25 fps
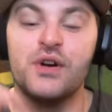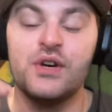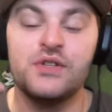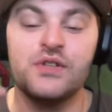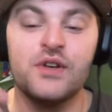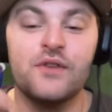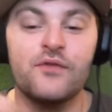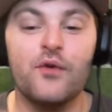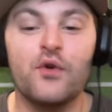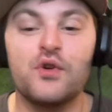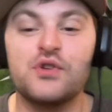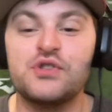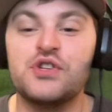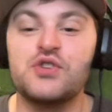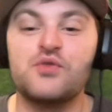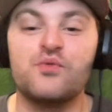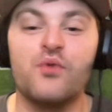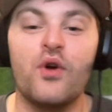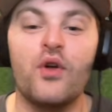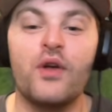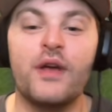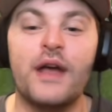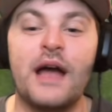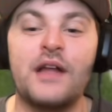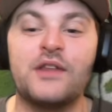So of course, just
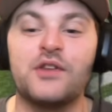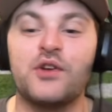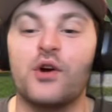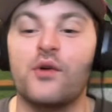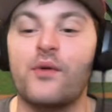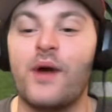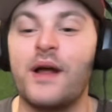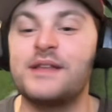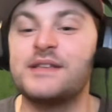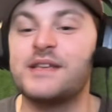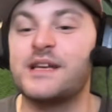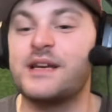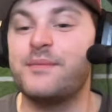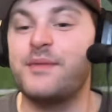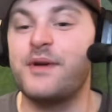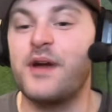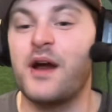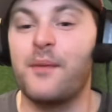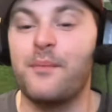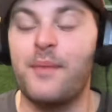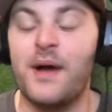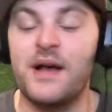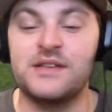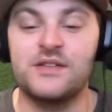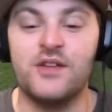rolling out to our right is going to be
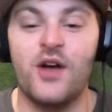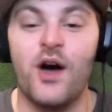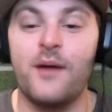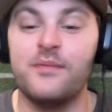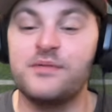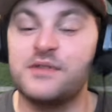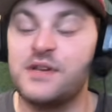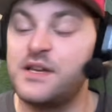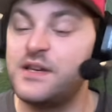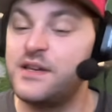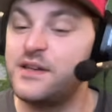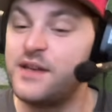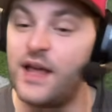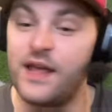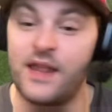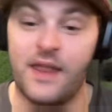our best option,